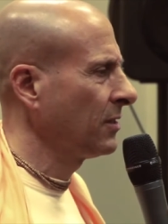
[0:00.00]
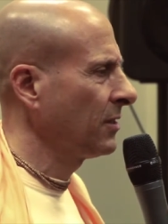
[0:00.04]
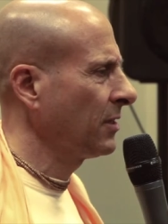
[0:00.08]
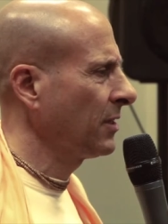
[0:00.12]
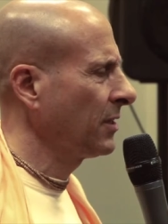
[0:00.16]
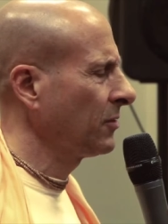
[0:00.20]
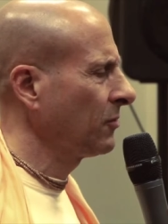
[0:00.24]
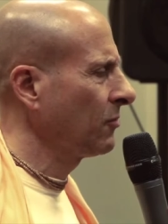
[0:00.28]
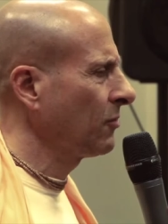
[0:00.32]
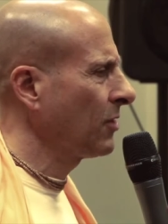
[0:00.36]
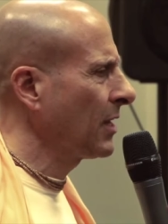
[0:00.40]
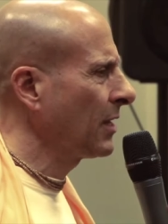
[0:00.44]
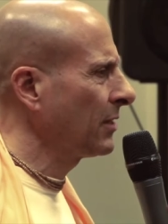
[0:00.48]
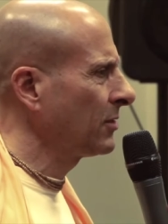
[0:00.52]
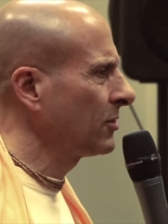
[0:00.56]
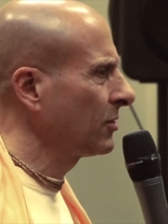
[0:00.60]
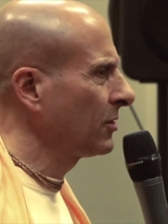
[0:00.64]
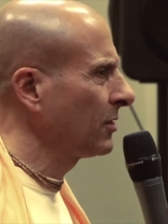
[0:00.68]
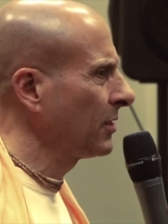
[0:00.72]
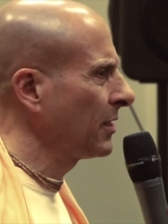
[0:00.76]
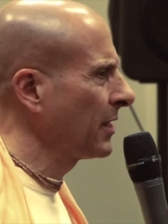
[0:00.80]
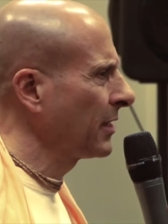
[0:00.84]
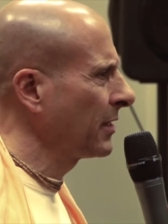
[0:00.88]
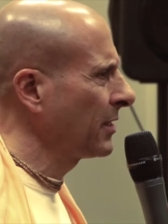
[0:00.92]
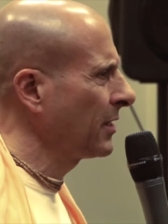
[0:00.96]
And
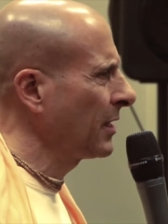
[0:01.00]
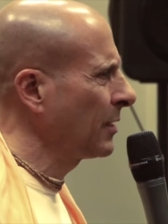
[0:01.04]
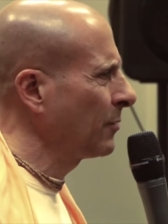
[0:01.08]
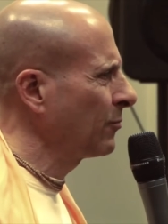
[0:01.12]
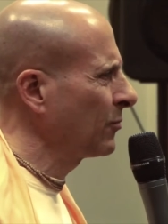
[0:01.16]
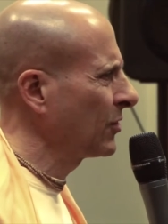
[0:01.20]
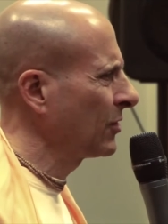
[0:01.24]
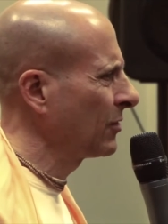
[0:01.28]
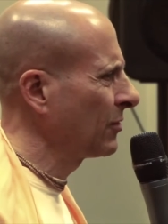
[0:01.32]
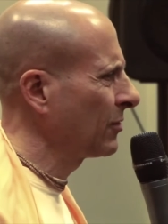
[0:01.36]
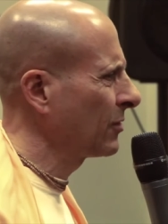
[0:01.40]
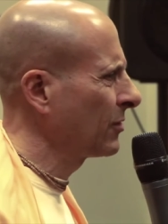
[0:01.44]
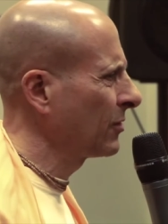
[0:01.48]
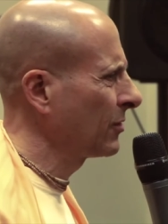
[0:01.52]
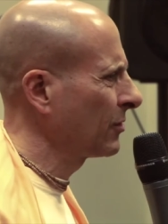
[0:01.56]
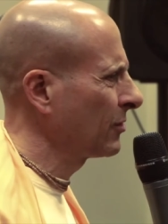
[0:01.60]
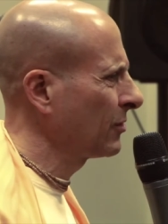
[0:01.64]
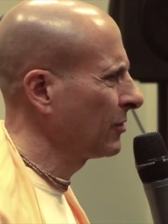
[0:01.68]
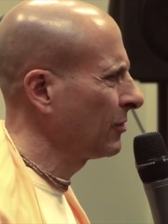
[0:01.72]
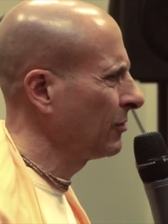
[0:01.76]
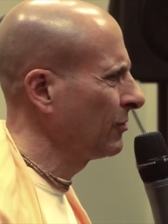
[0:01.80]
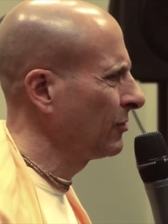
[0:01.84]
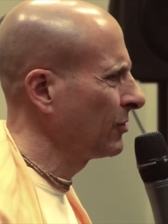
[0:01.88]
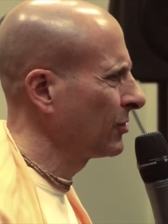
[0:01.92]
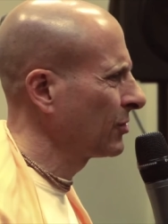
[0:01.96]
gradually, I came to the
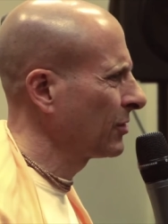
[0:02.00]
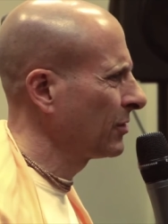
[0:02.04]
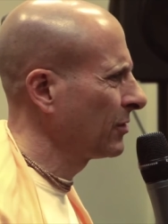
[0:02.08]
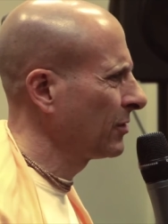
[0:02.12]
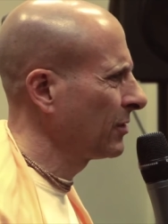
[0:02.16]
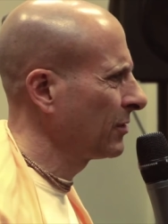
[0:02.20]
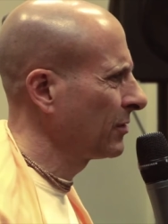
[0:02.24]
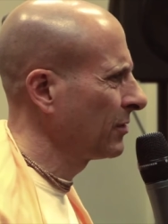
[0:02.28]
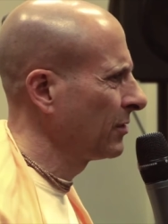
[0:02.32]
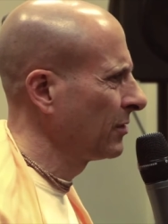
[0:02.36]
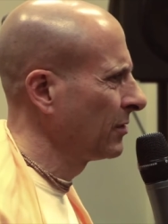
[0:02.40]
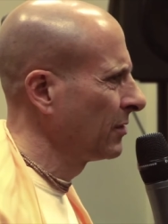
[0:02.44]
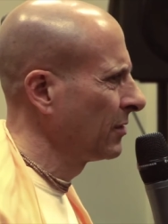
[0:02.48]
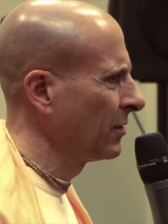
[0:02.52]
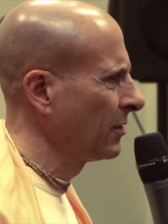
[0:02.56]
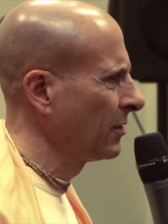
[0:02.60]
conclusion